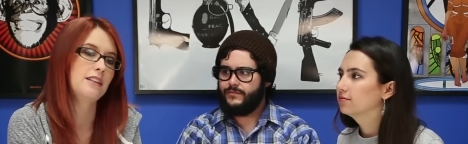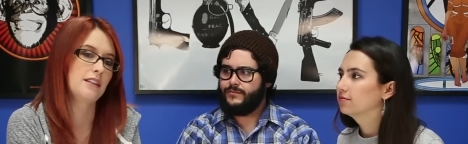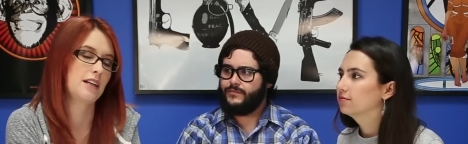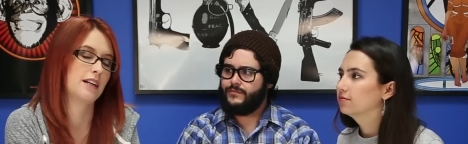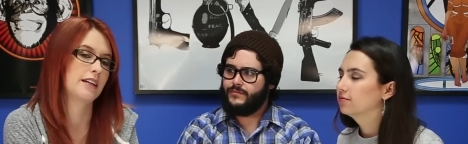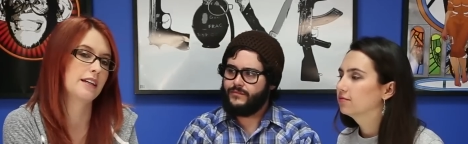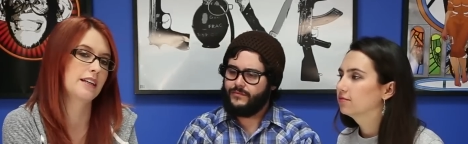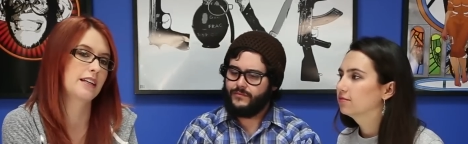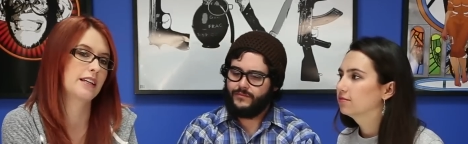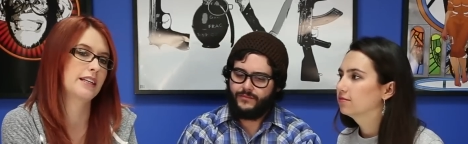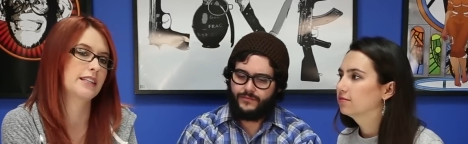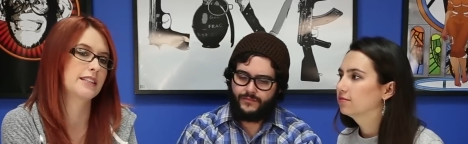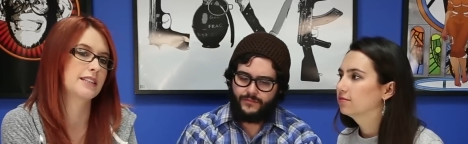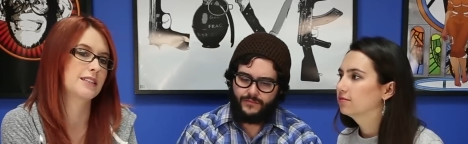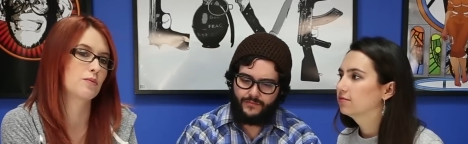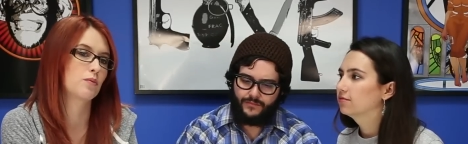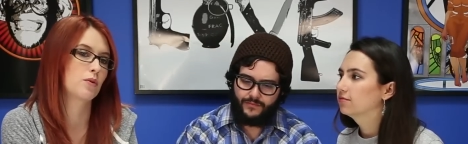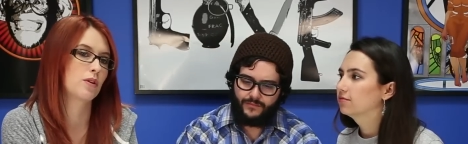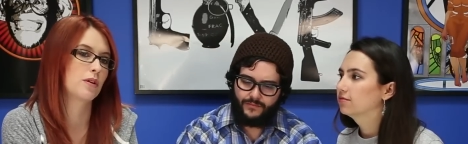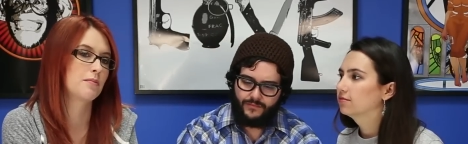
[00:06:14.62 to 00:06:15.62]
Speaker 1: like
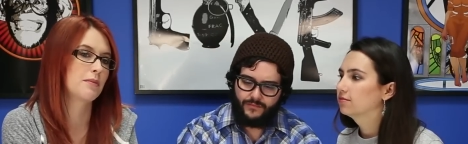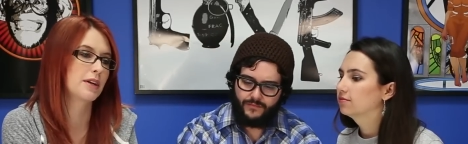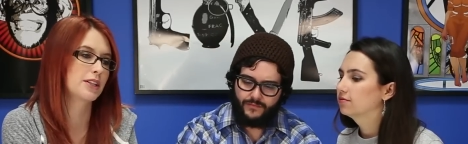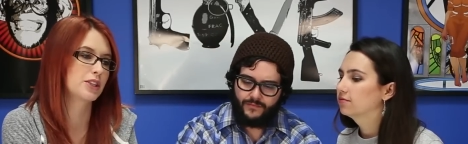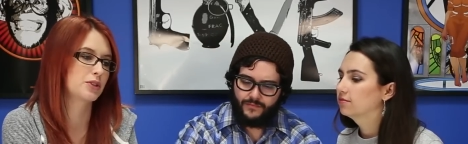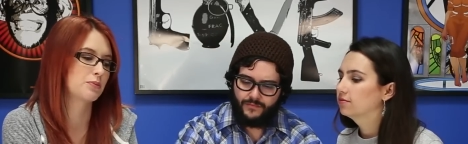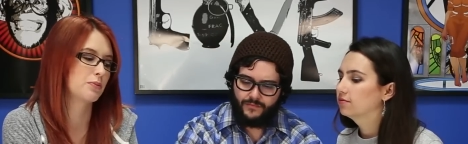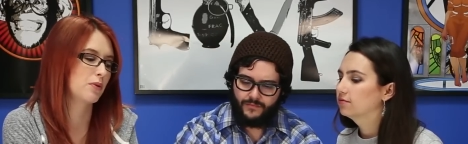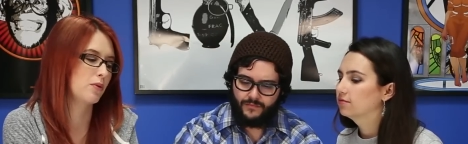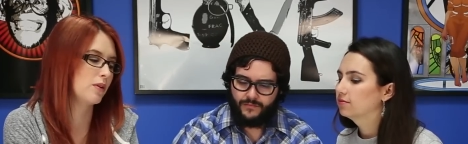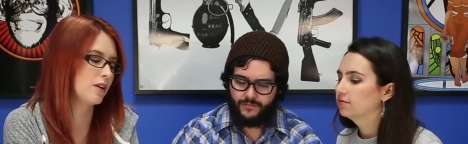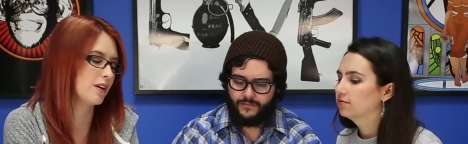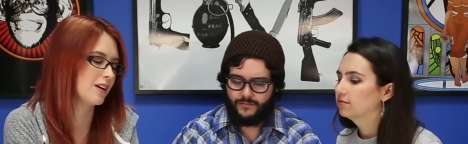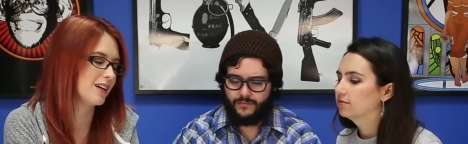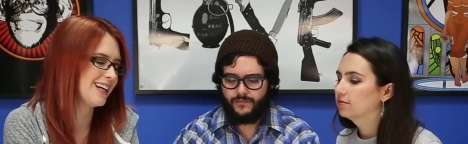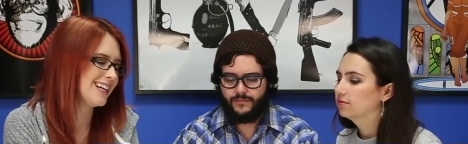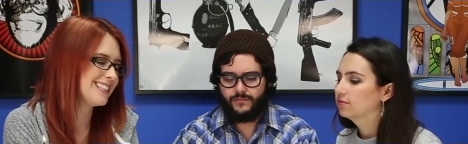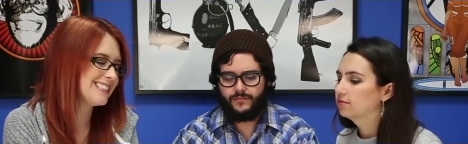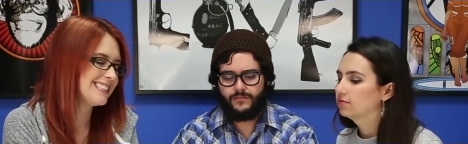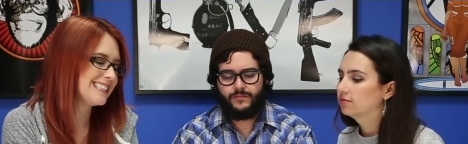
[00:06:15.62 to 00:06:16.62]
it we're much
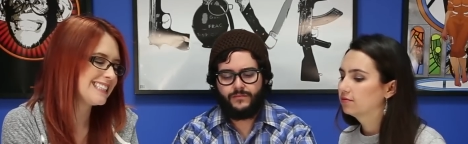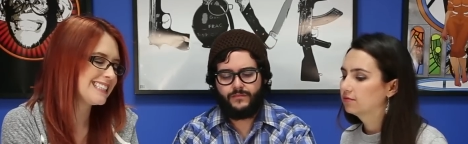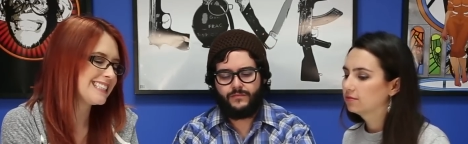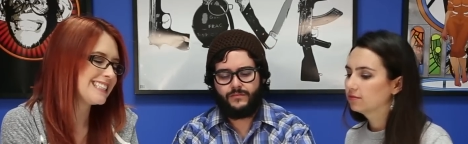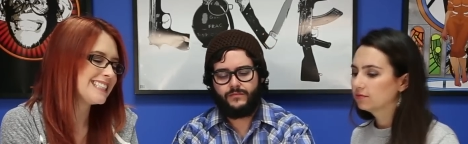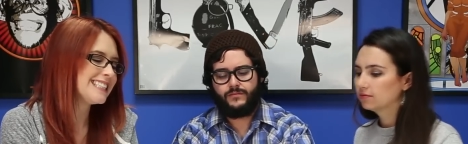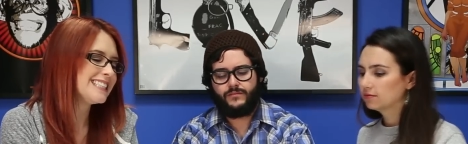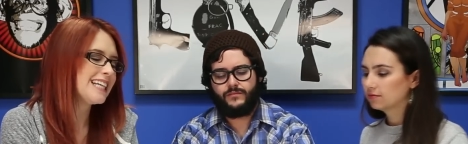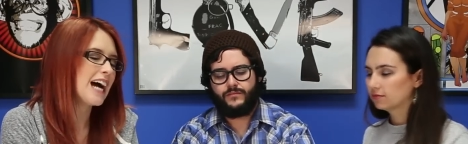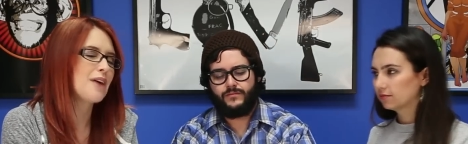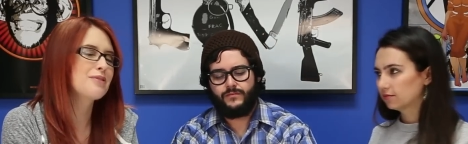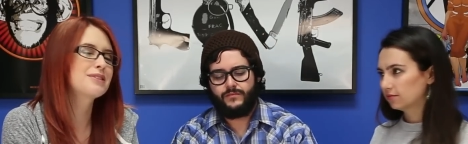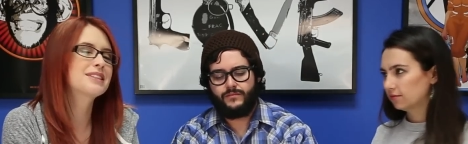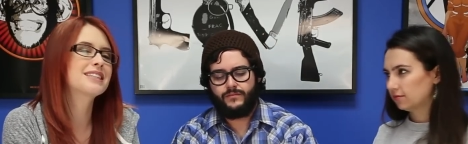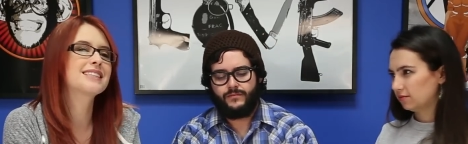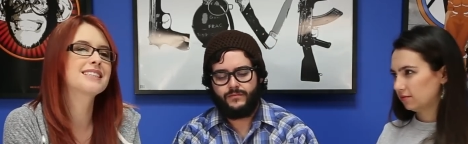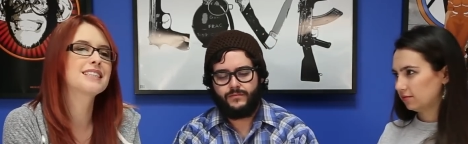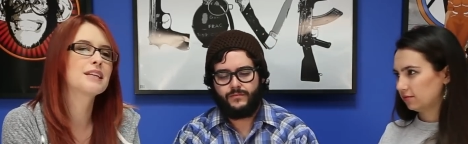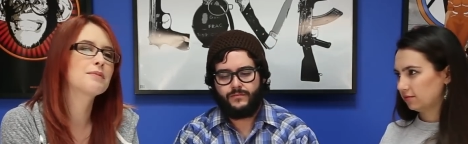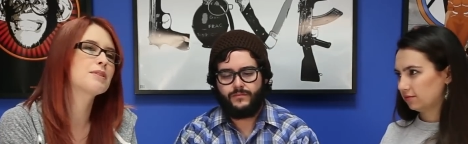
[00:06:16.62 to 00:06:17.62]
more I
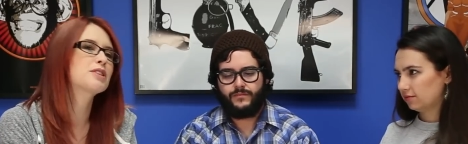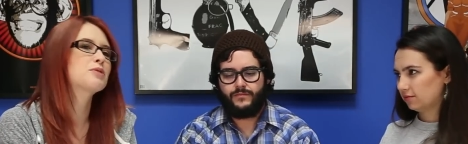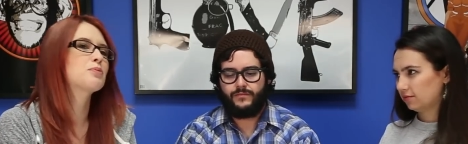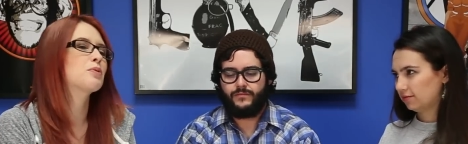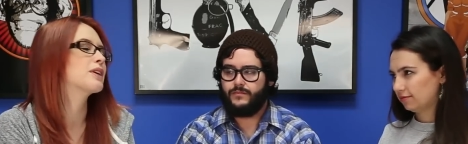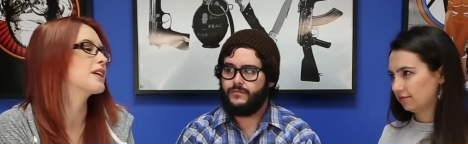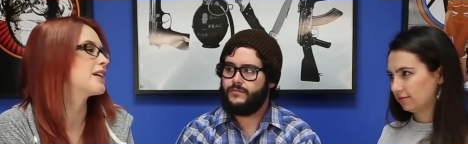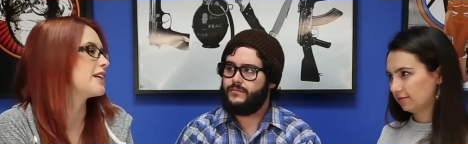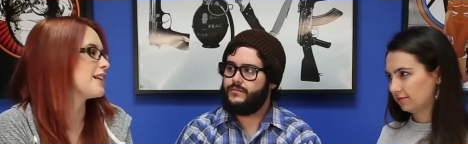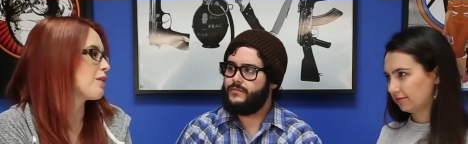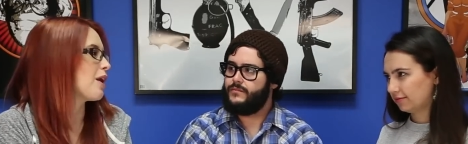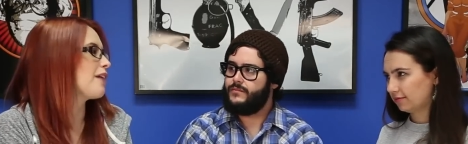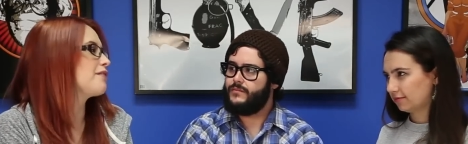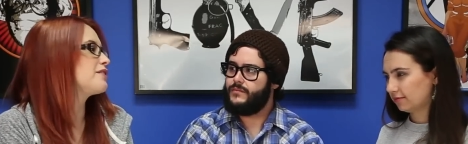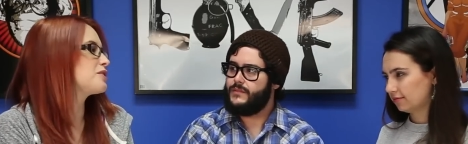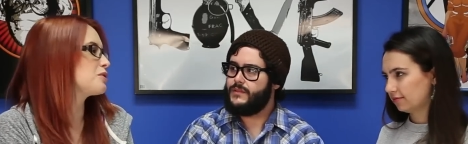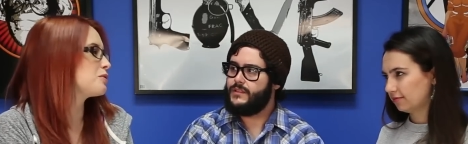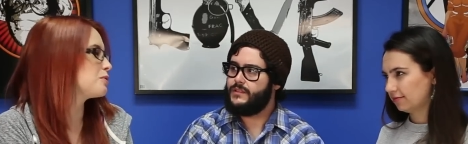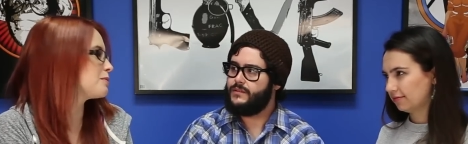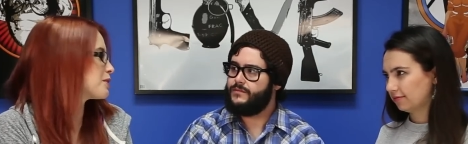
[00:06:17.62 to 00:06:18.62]
was going to say much more connected.
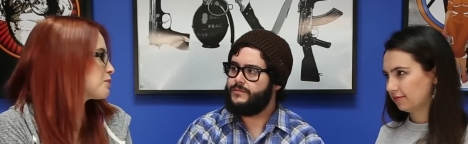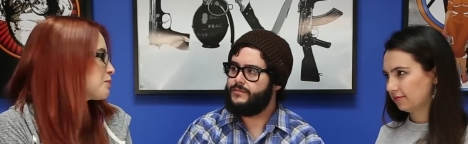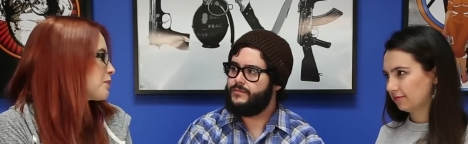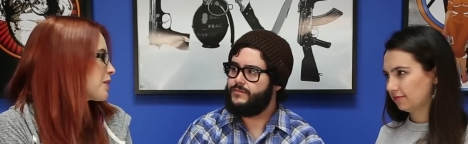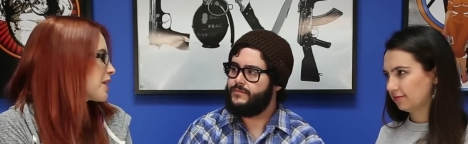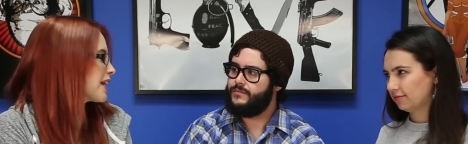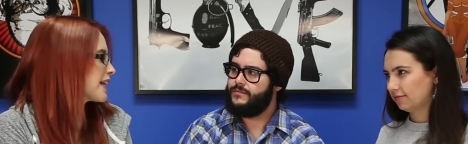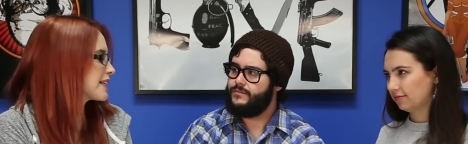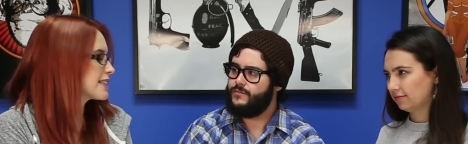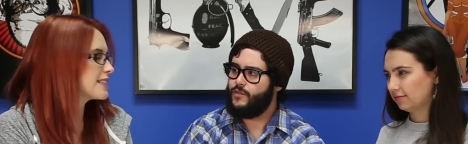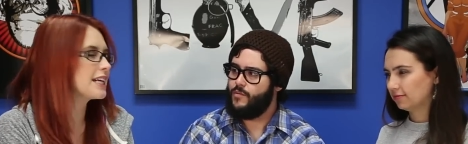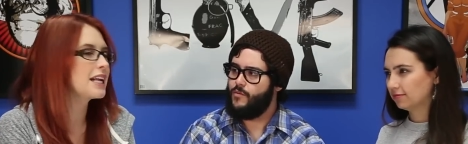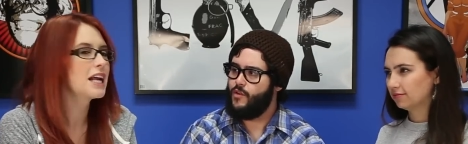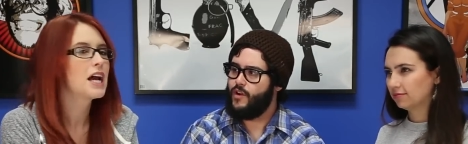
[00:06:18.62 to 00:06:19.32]
obviously we're much more connected.